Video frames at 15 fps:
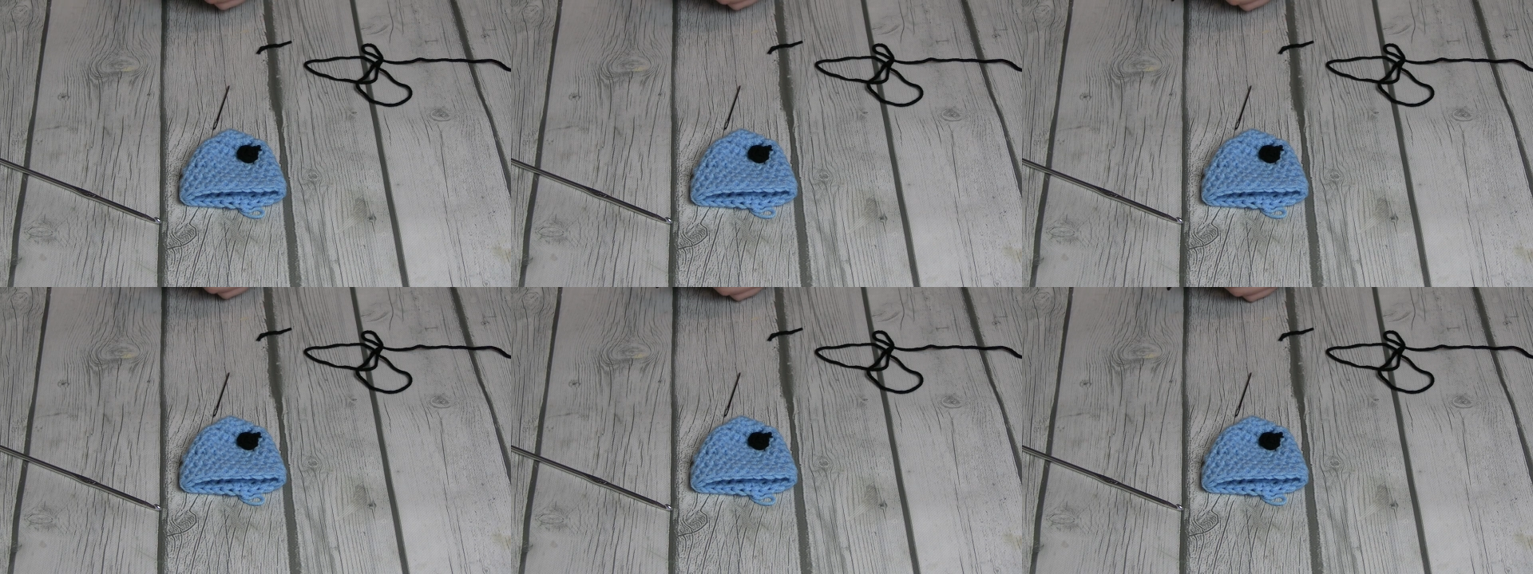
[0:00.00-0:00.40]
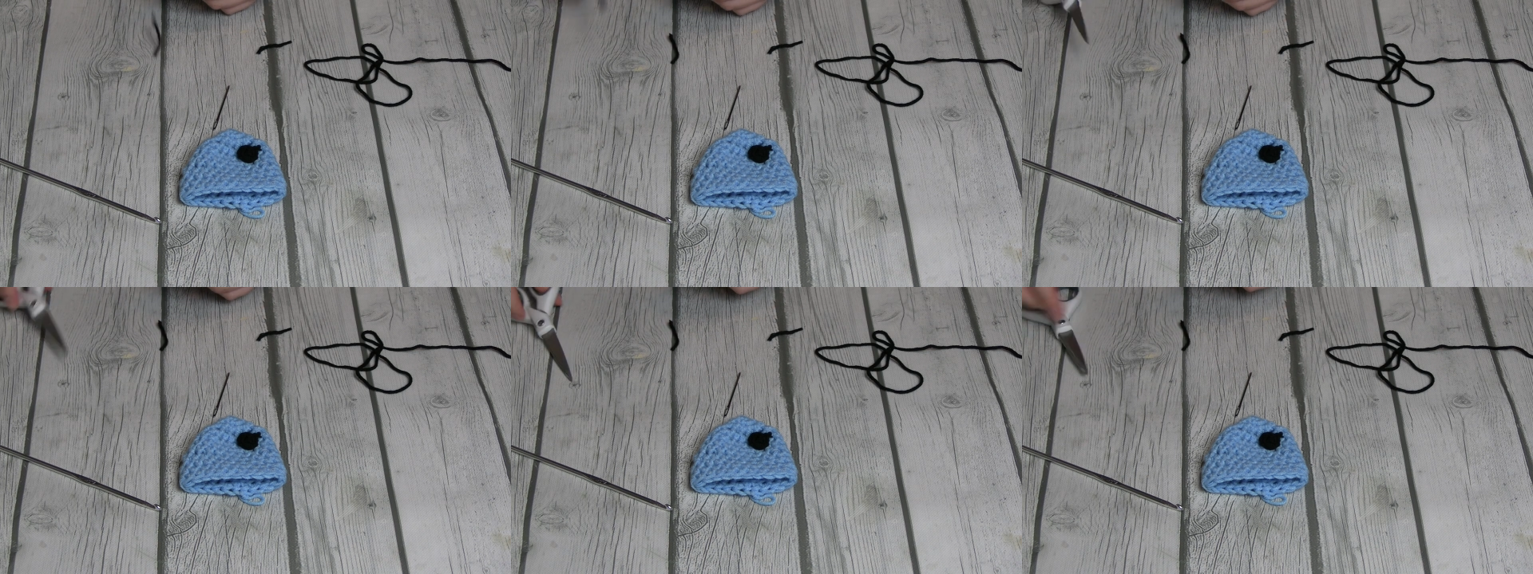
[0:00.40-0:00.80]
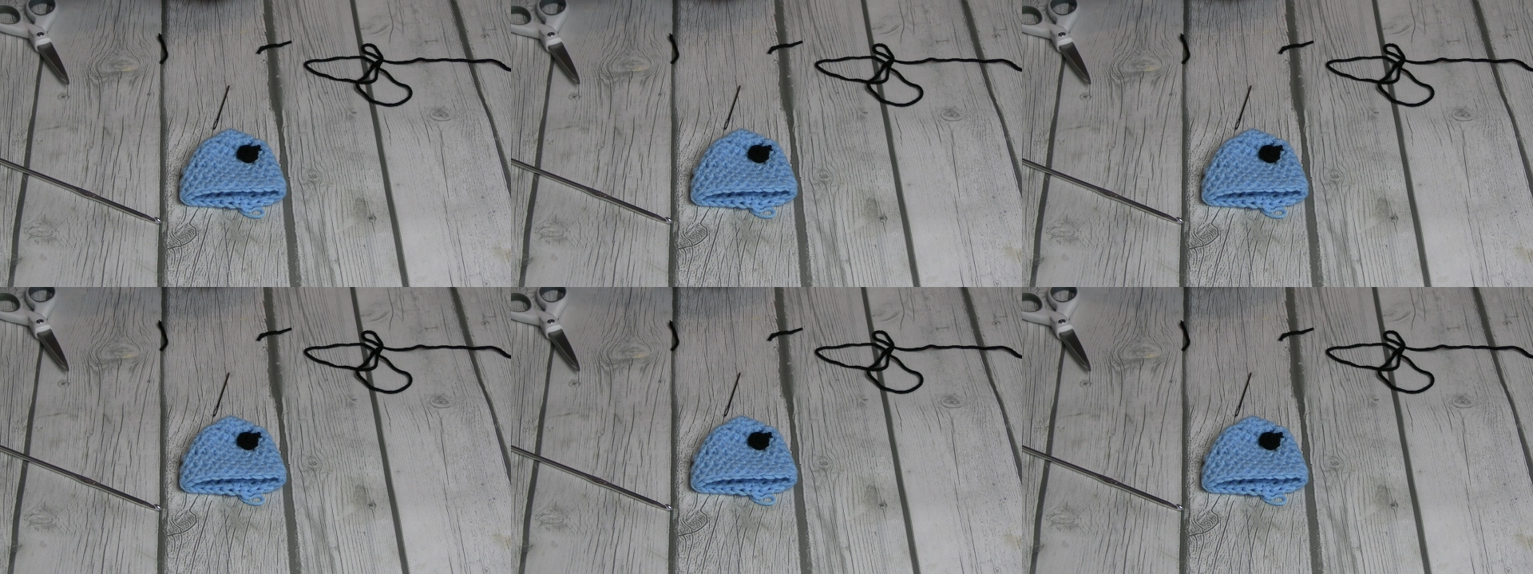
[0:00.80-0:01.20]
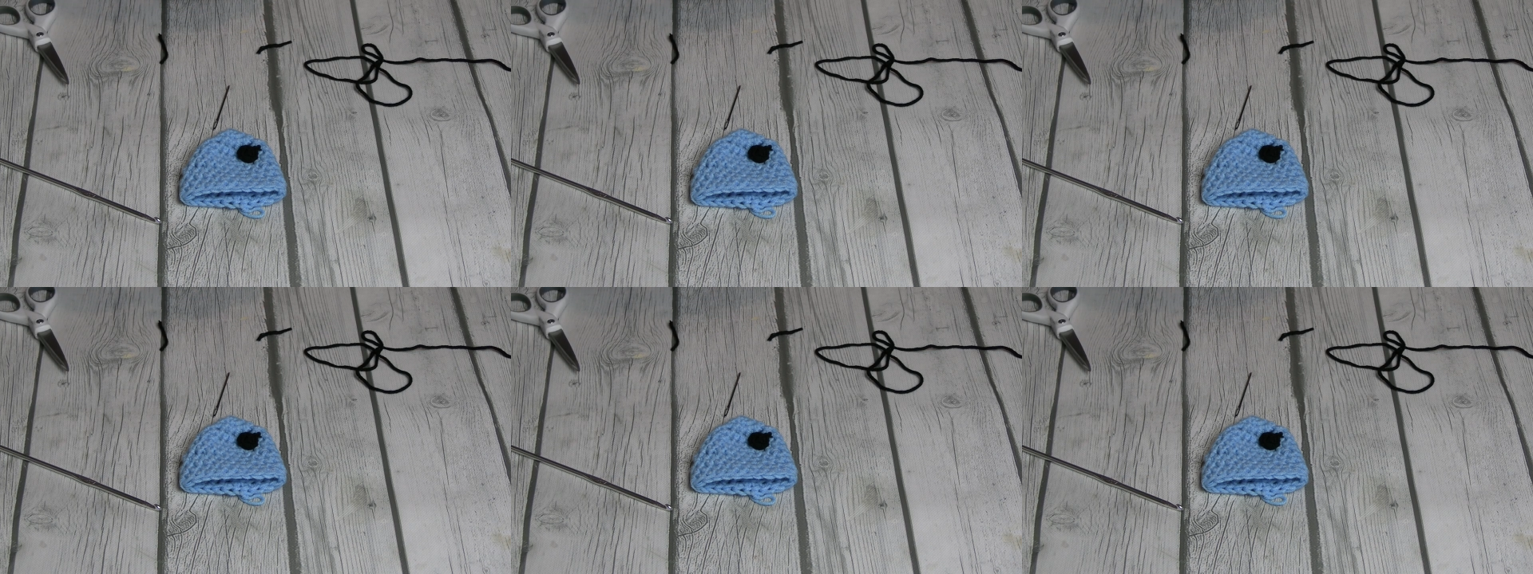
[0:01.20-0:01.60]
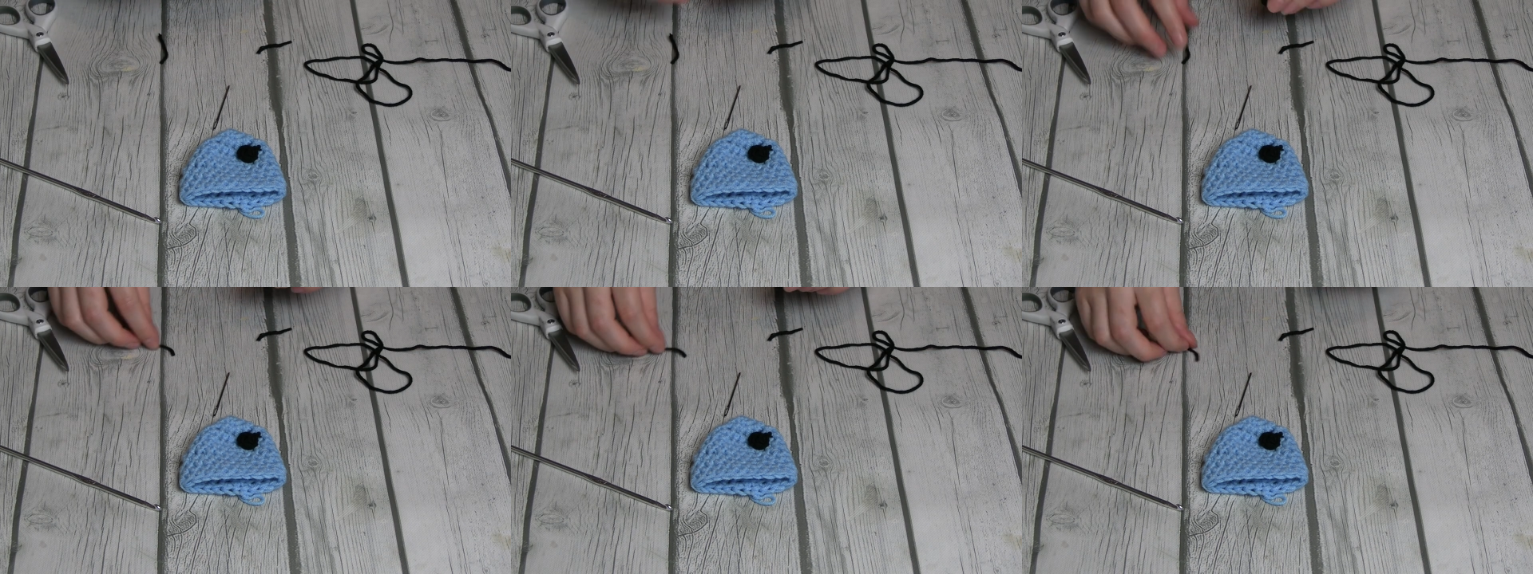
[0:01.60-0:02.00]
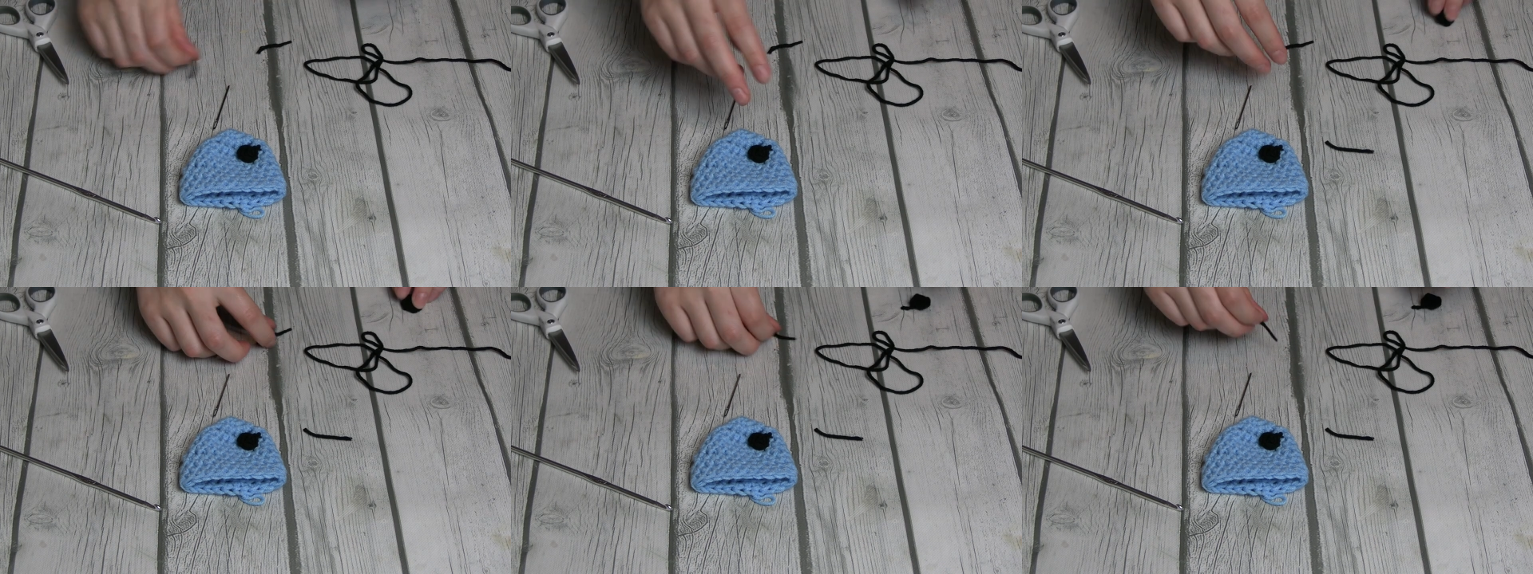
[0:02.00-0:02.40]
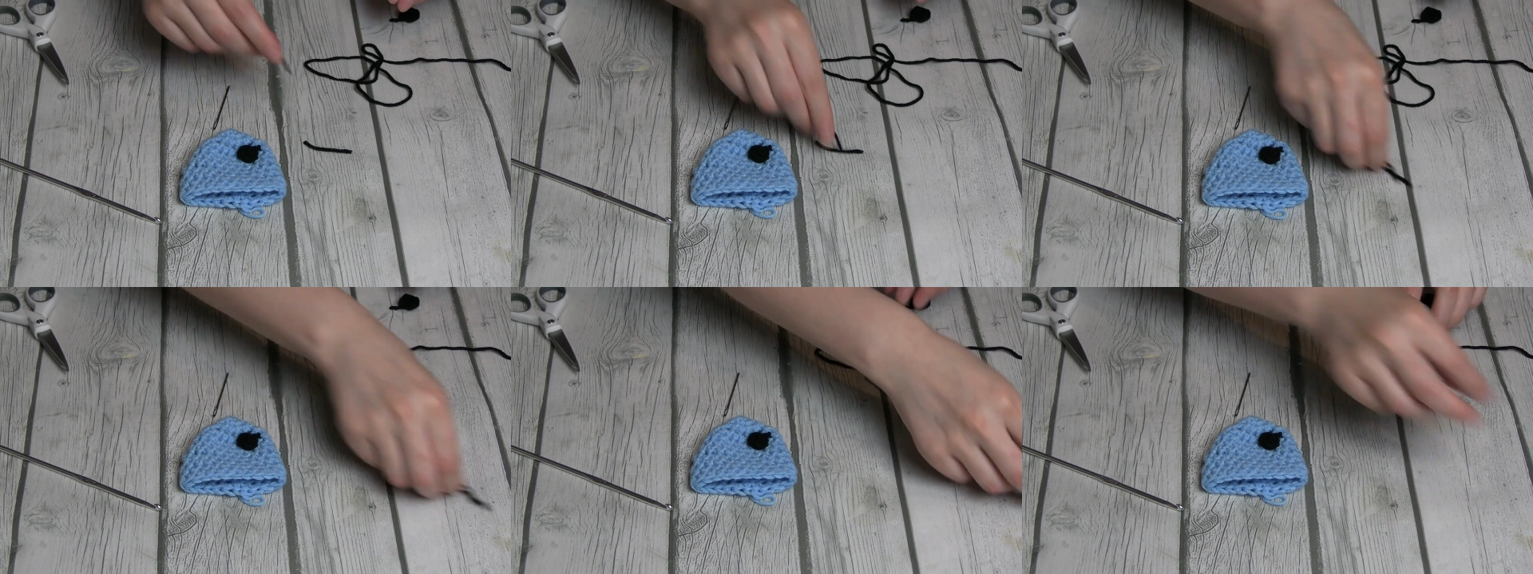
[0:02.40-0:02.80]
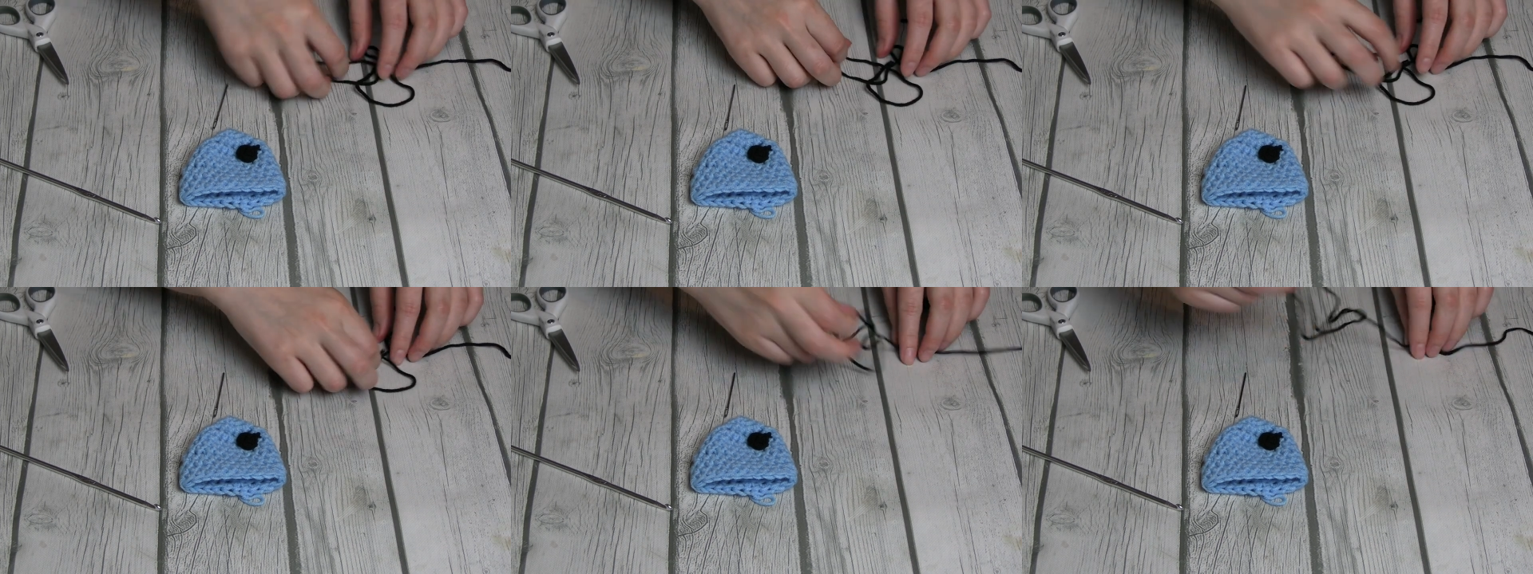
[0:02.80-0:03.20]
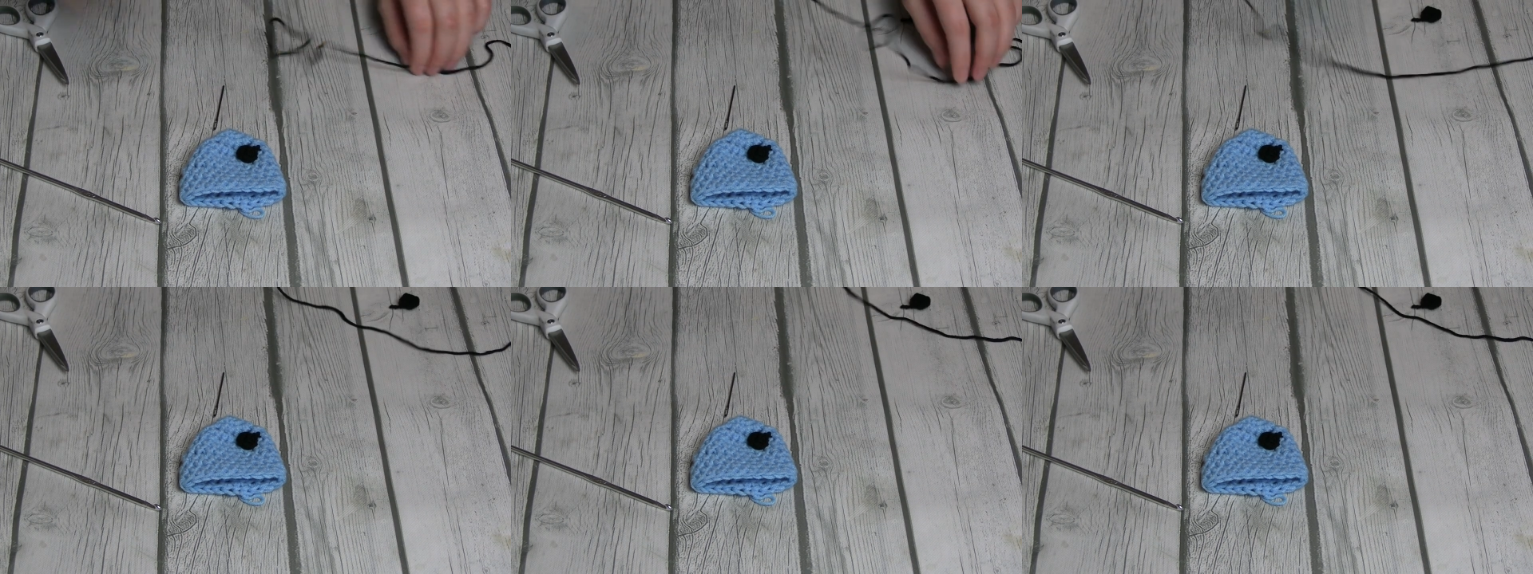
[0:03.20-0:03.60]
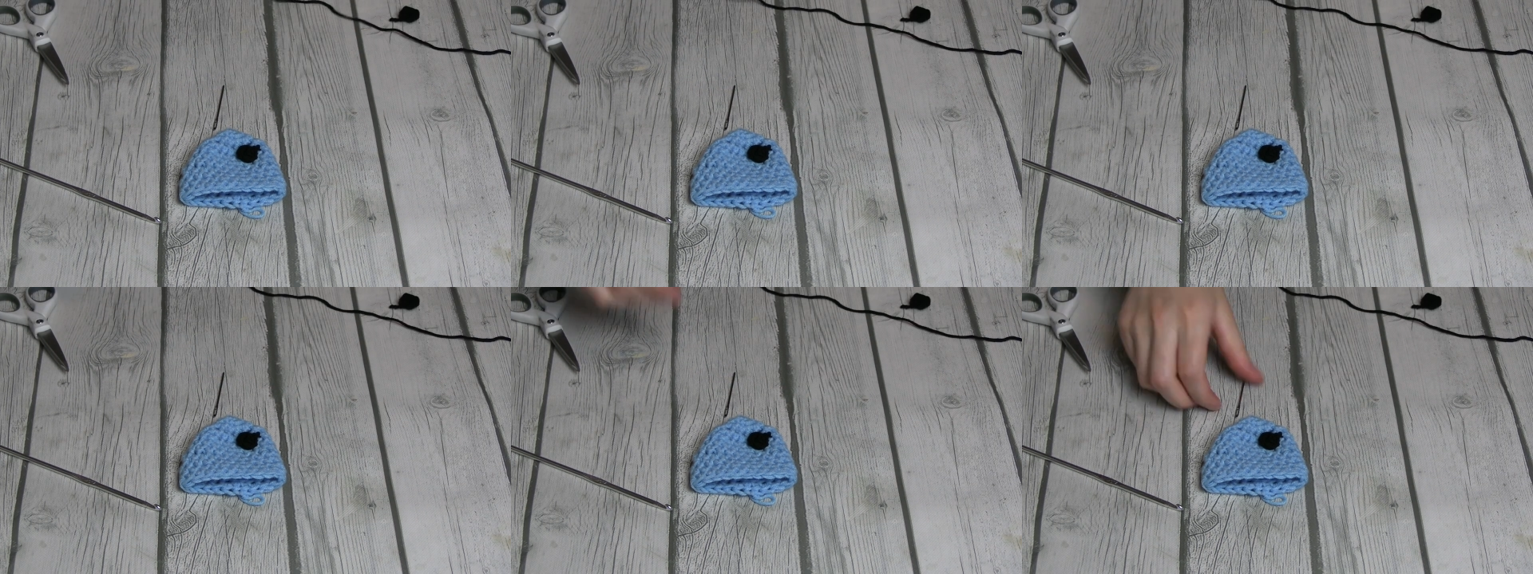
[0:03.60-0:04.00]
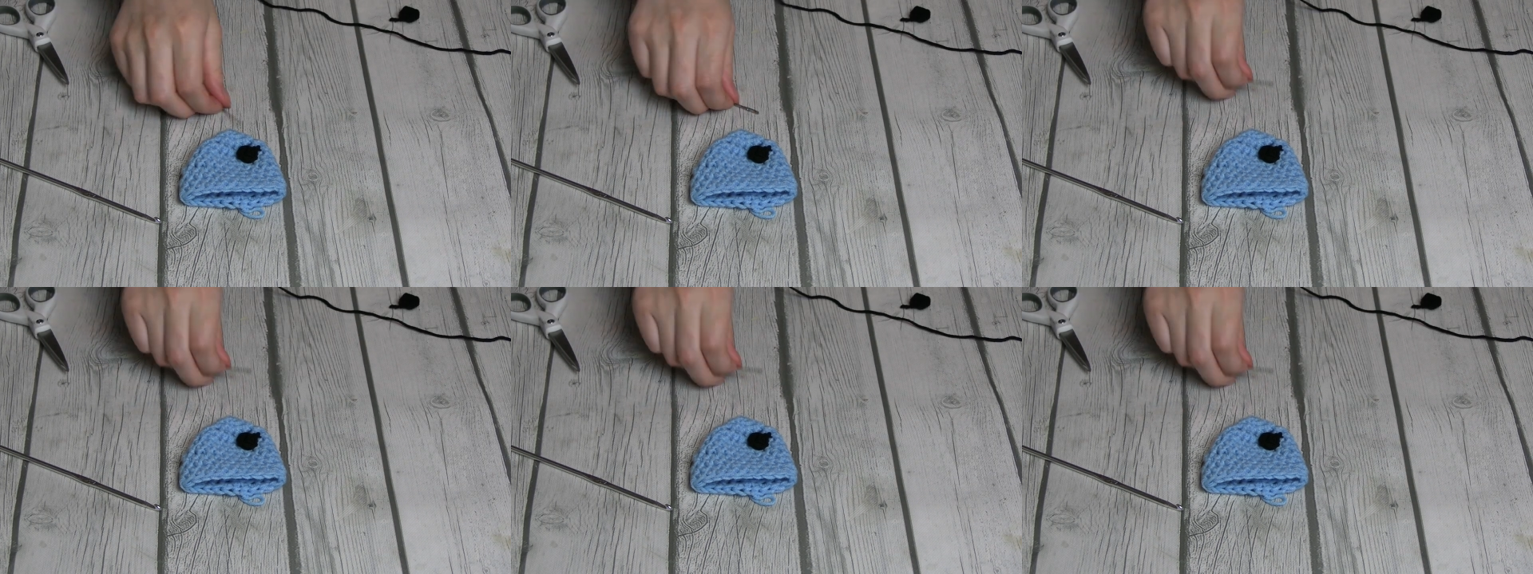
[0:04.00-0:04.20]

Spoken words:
[unreadable: no face in view]